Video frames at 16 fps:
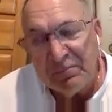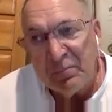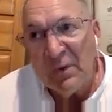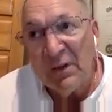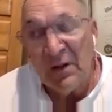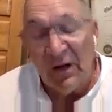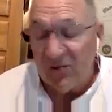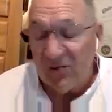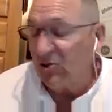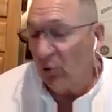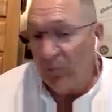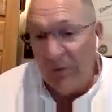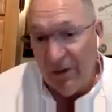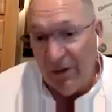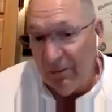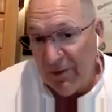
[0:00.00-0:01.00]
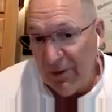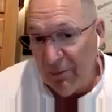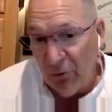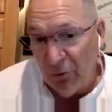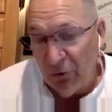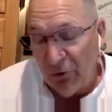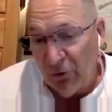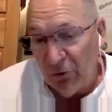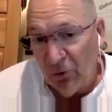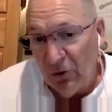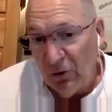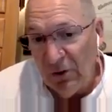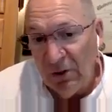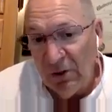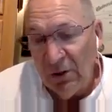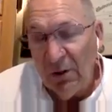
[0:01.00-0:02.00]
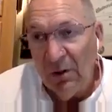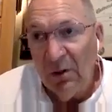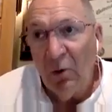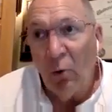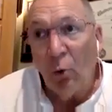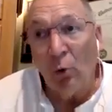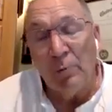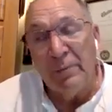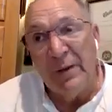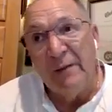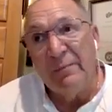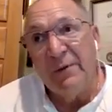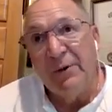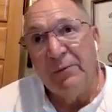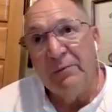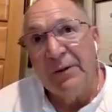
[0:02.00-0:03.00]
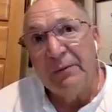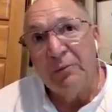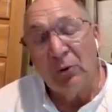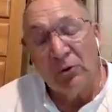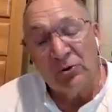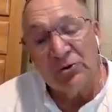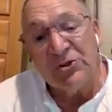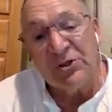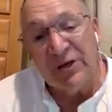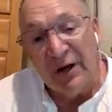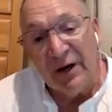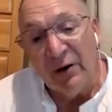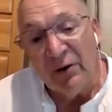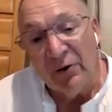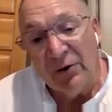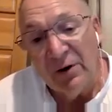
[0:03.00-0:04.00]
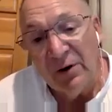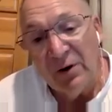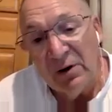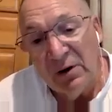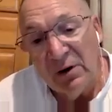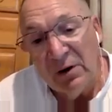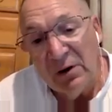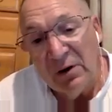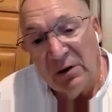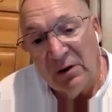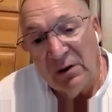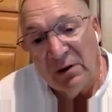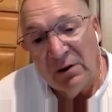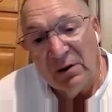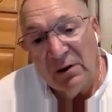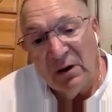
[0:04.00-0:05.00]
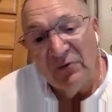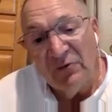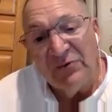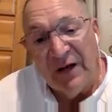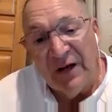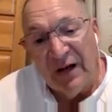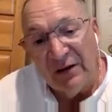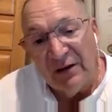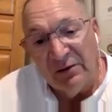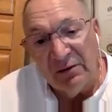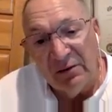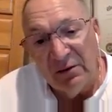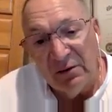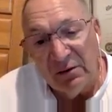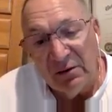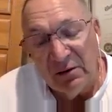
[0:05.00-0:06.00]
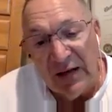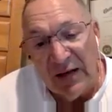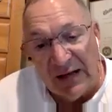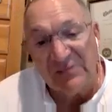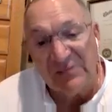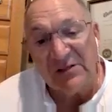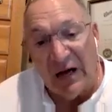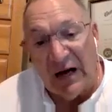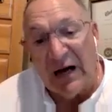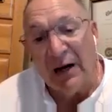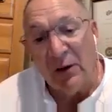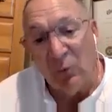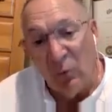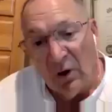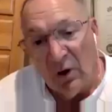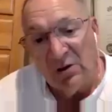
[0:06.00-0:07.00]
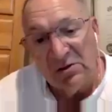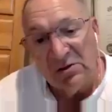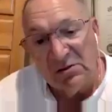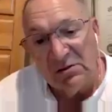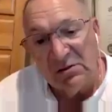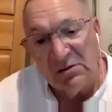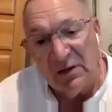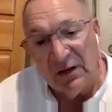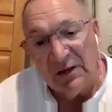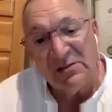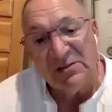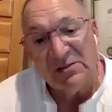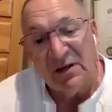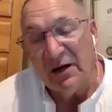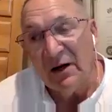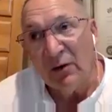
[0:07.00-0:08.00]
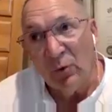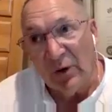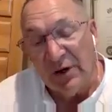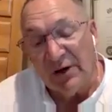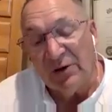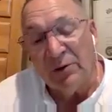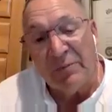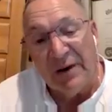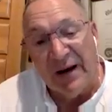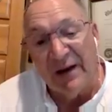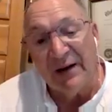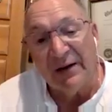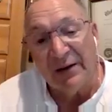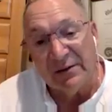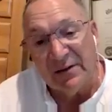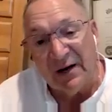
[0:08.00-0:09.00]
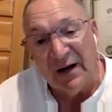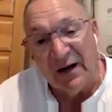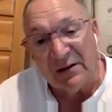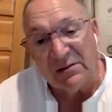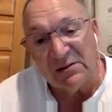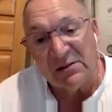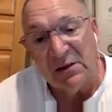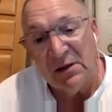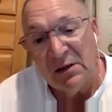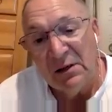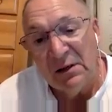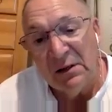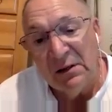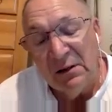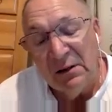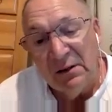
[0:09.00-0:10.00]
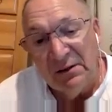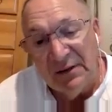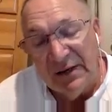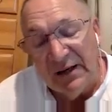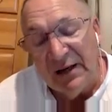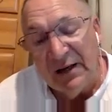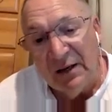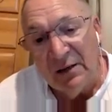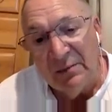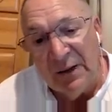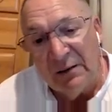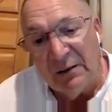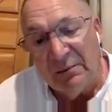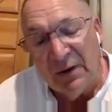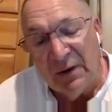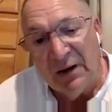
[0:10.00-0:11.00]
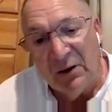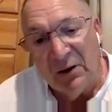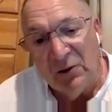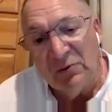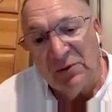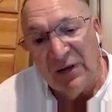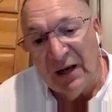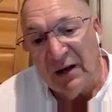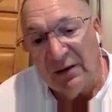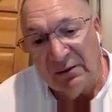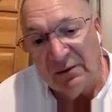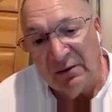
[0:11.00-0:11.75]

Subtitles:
like so many people do, or maybe people are scared of death, as I was. Like I said, I went into panic attacks thinking about my own death,